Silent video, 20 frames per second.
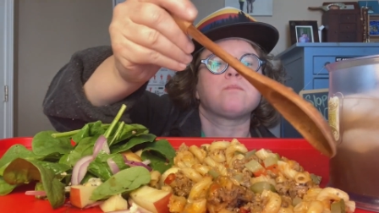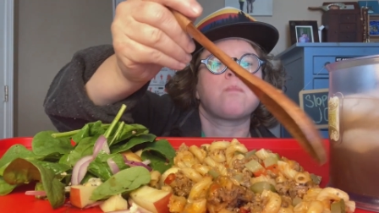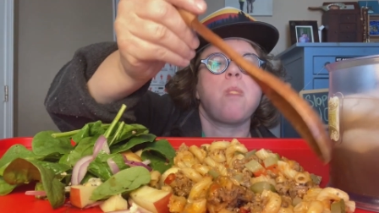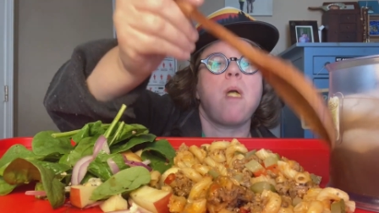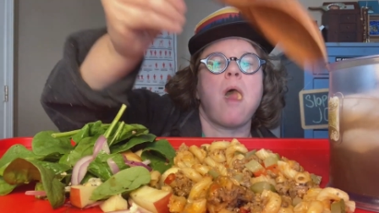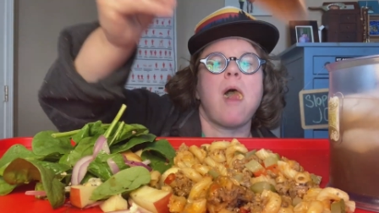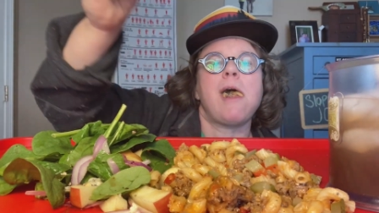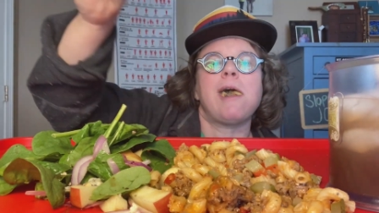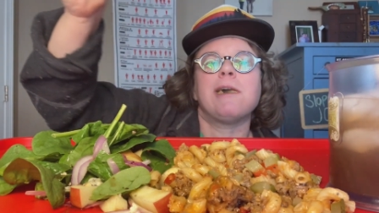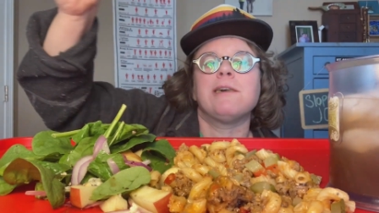
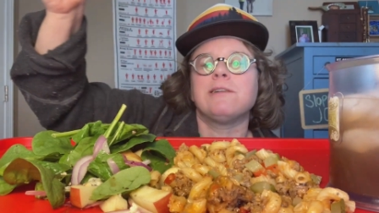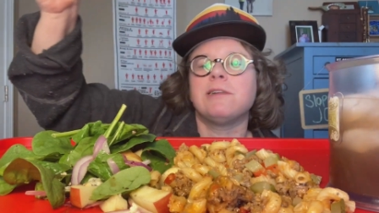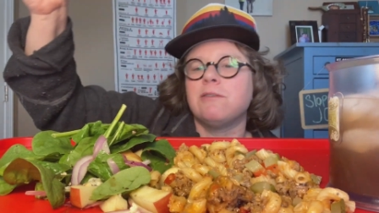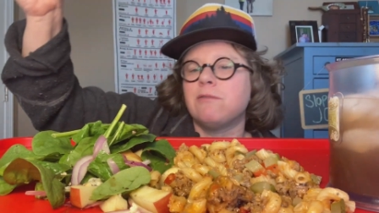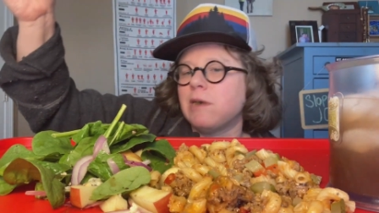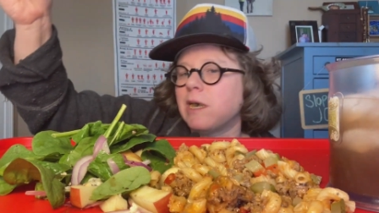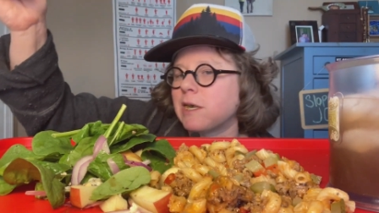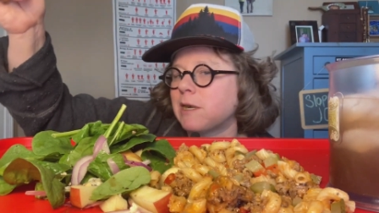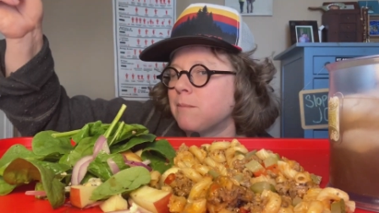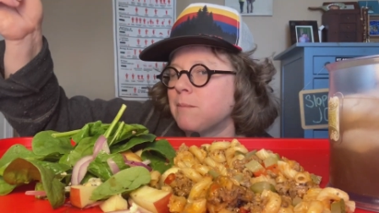Highly
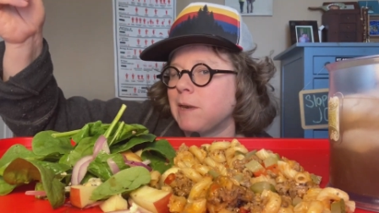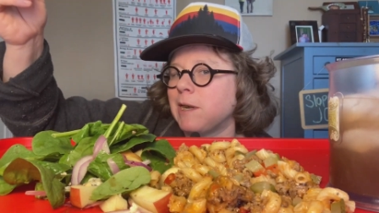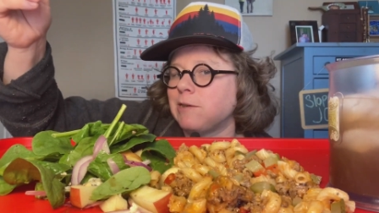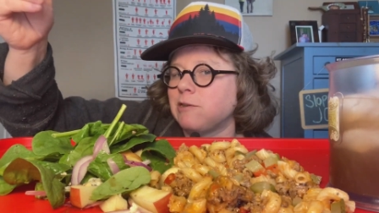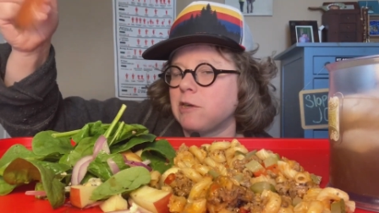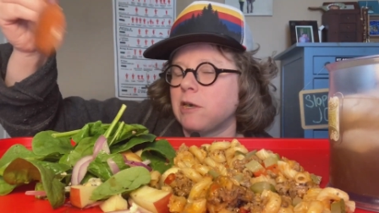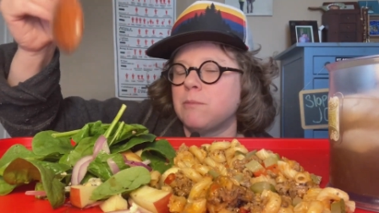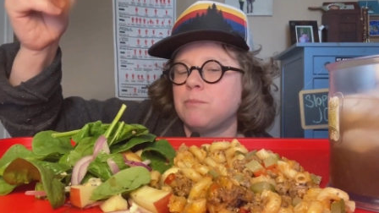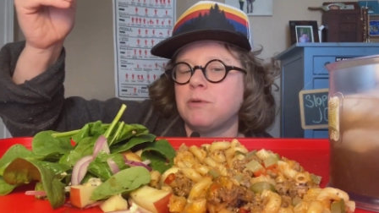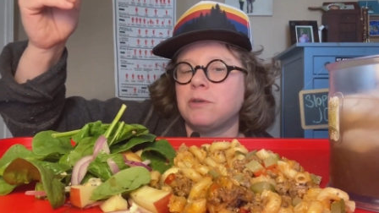
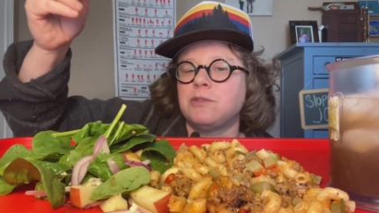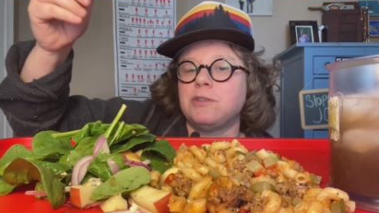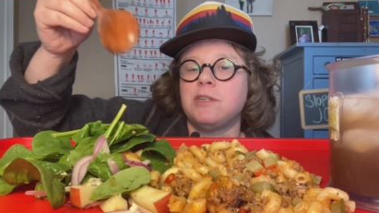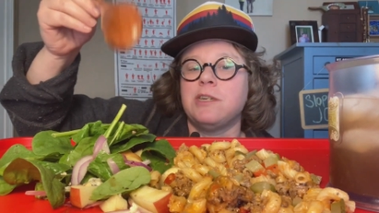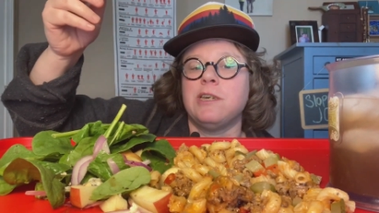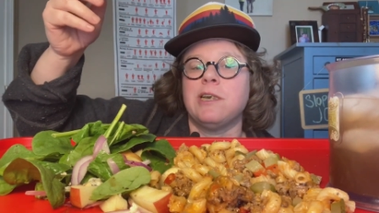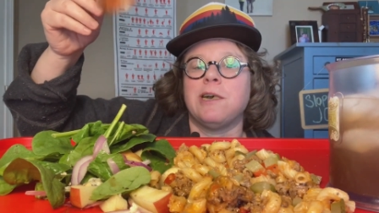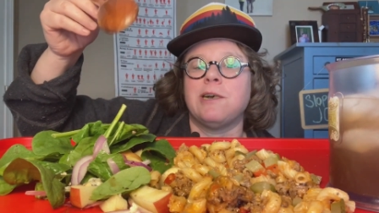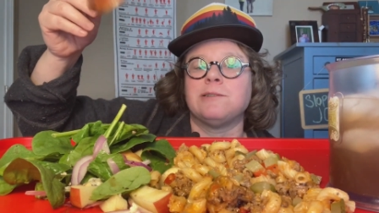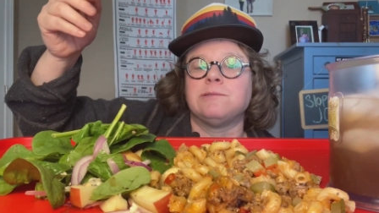recommend. I'll put
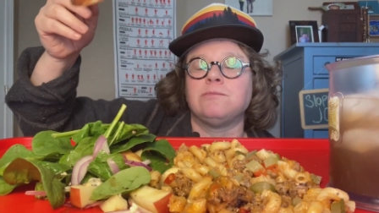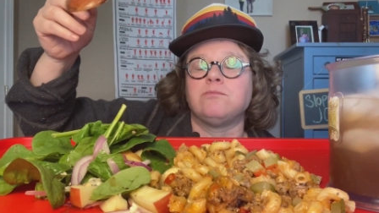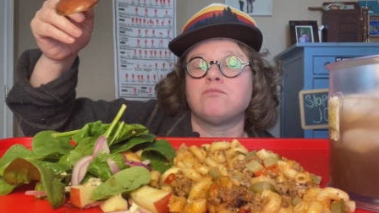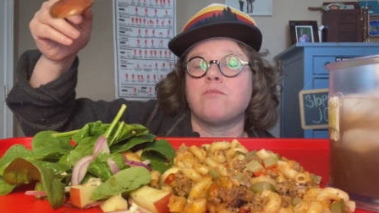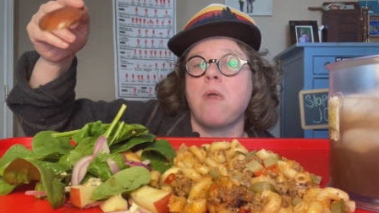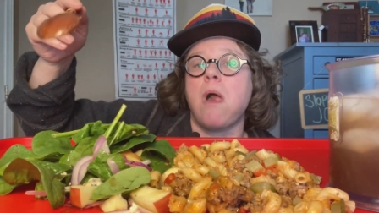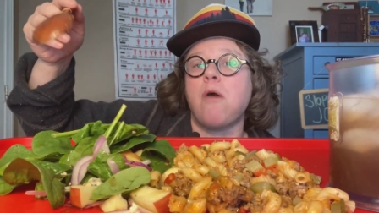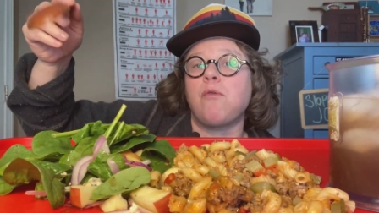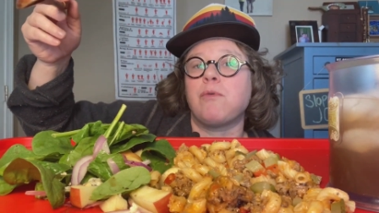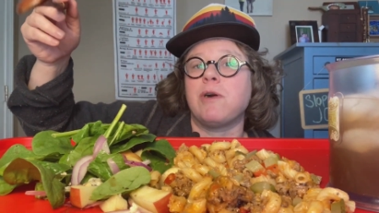the
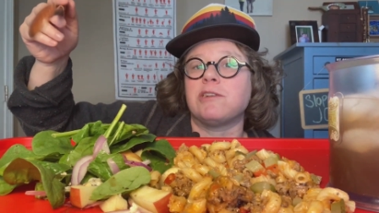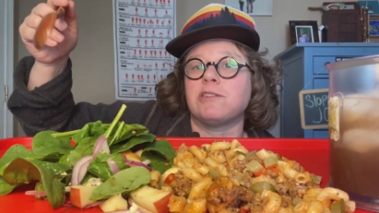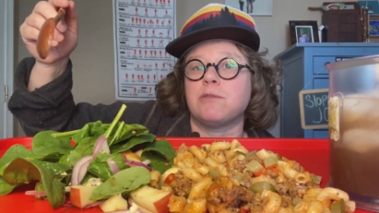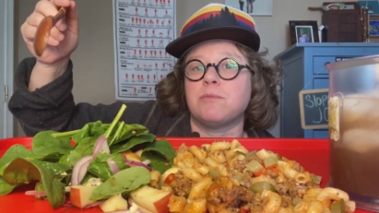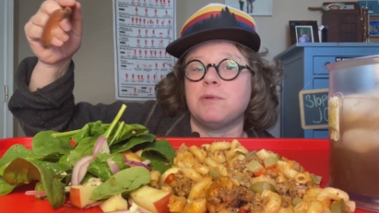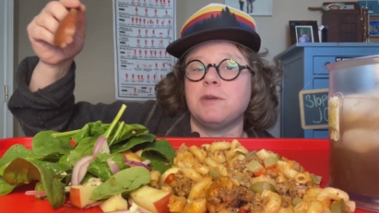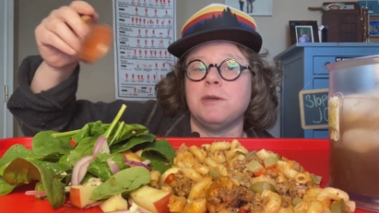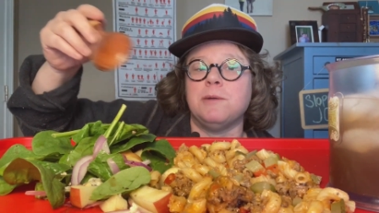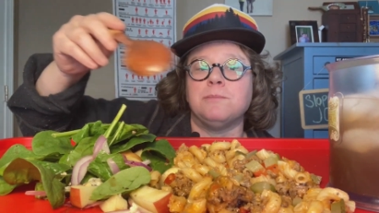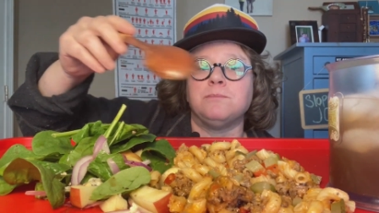
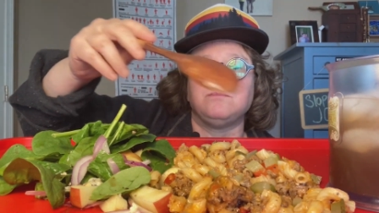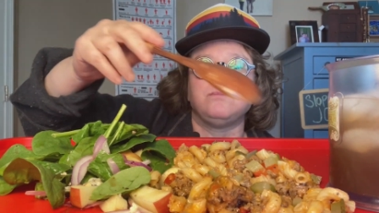recipe